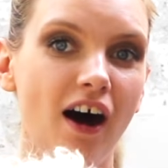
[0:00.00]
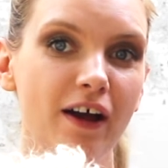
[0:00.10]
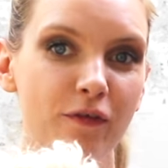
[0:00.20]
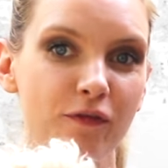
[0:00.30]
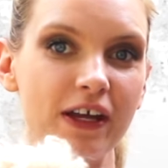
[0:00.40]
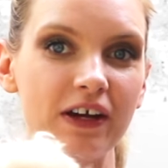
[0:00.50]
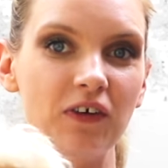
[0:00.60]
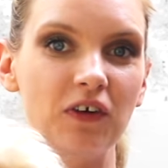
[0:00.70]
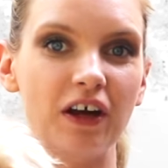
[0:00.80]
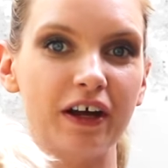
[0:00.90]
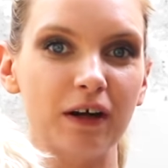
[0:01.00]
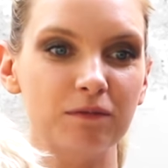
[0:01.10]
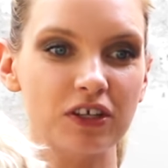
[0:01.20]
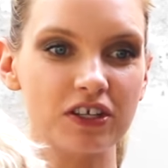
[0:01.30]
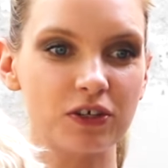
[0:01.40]
I feel like
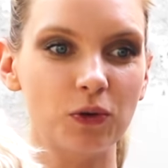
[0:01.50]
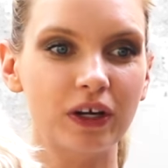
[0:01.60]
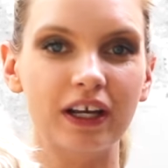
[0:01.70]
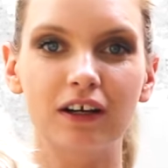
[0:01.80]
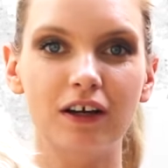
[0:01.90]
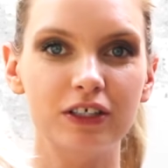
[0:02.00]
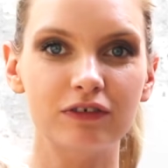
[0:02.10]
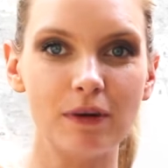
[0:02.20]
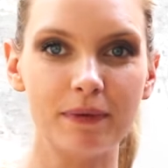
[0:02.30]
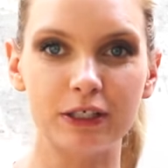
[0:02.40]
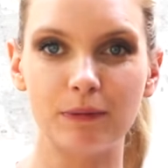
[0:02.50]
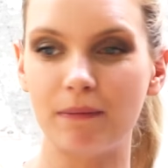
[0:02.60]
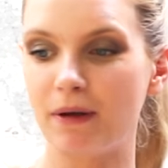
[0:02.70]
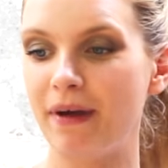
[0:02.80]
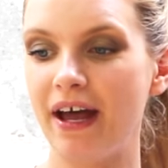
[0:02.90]
I'm just talking a load of rubbish
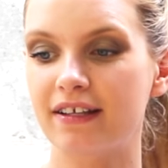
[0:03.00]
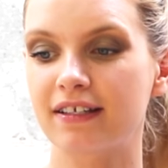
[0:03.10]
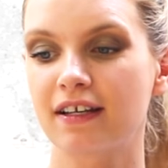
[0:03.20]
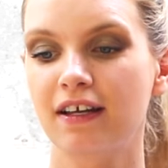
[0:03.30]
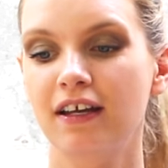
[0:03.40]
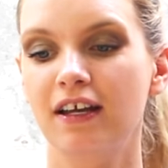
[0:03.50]
about my pets.